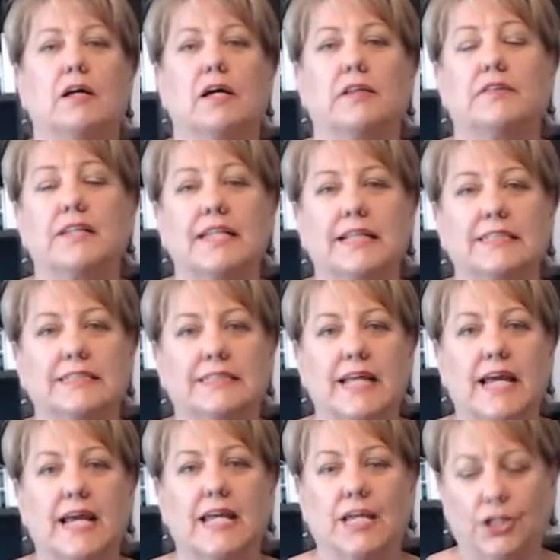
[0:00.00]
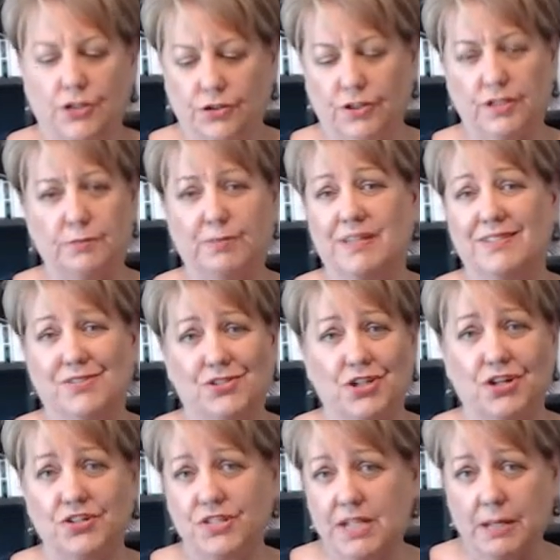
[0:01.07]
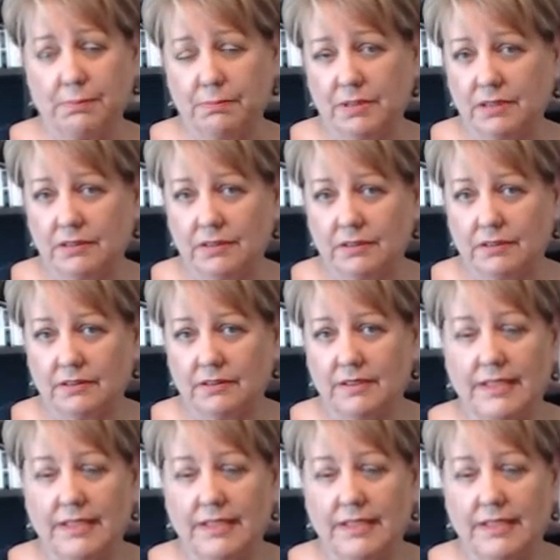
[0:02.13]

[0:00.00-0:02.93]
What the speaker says: the next day, you could be a star team builder.